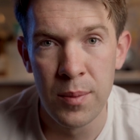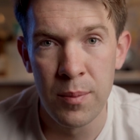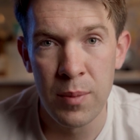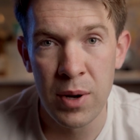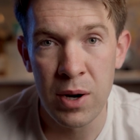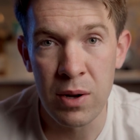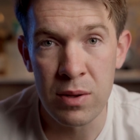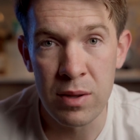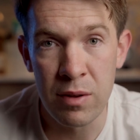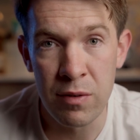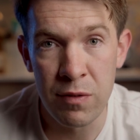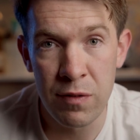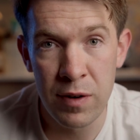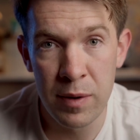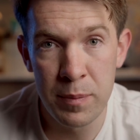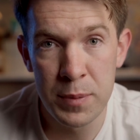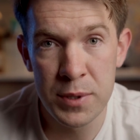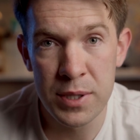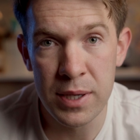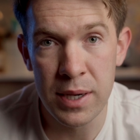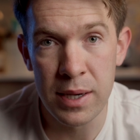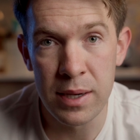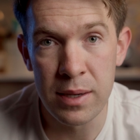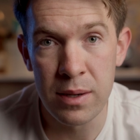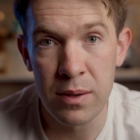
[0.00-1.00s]
But on the flip
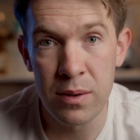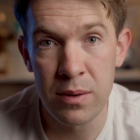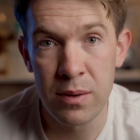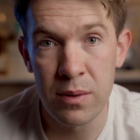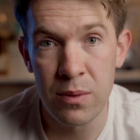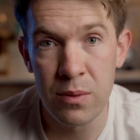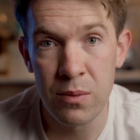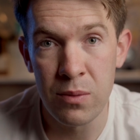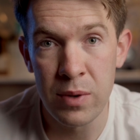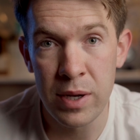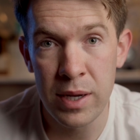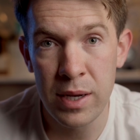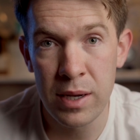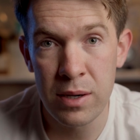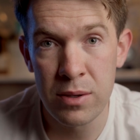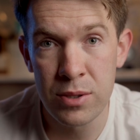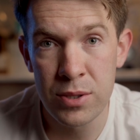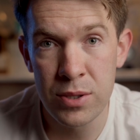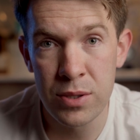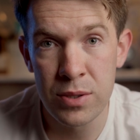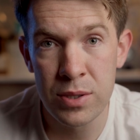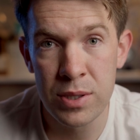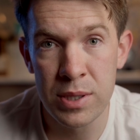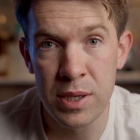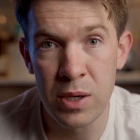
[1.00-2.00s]
side, we can
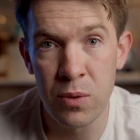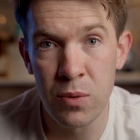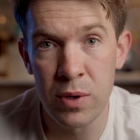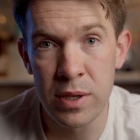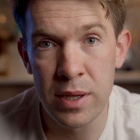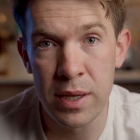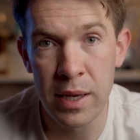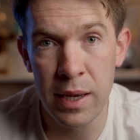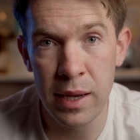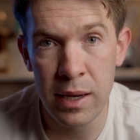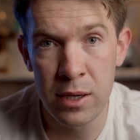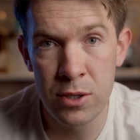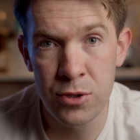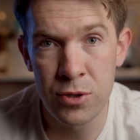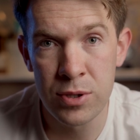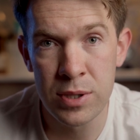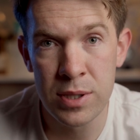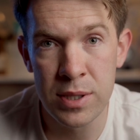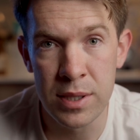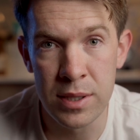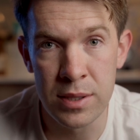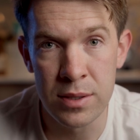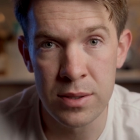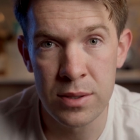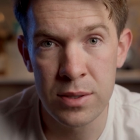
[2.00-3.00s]
also see what the
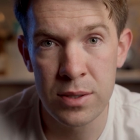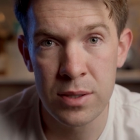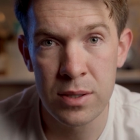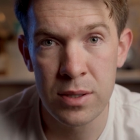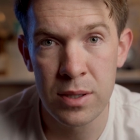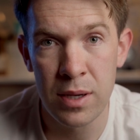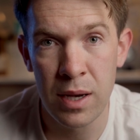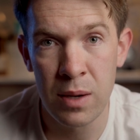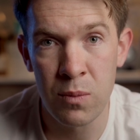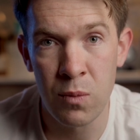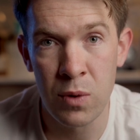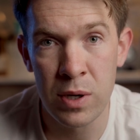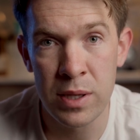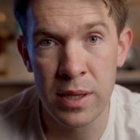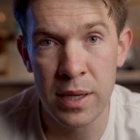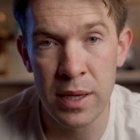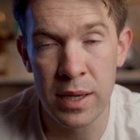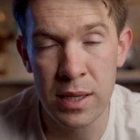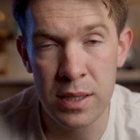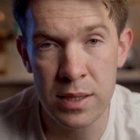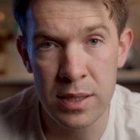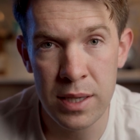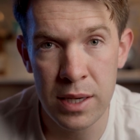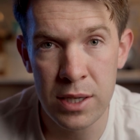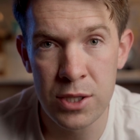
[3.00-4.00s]
interest is and what the
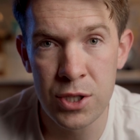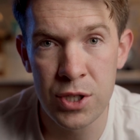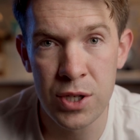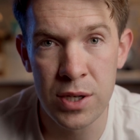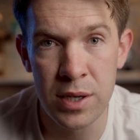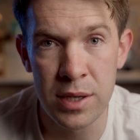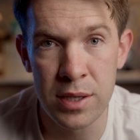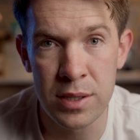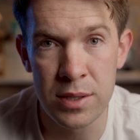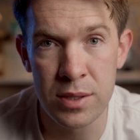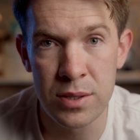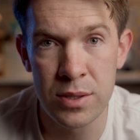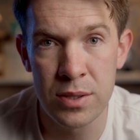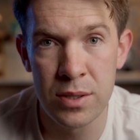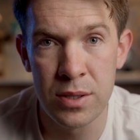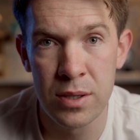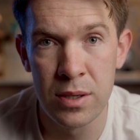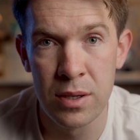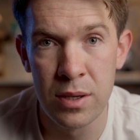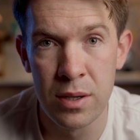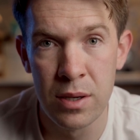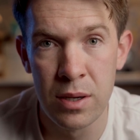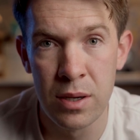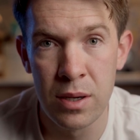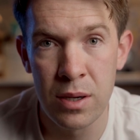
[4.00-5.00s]
intention is
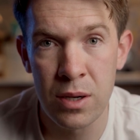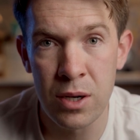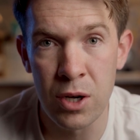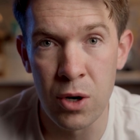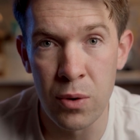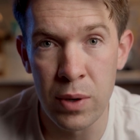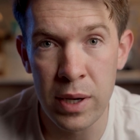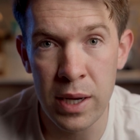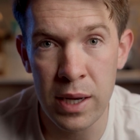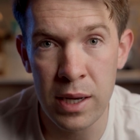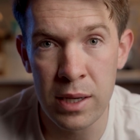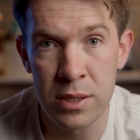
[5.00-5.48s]
going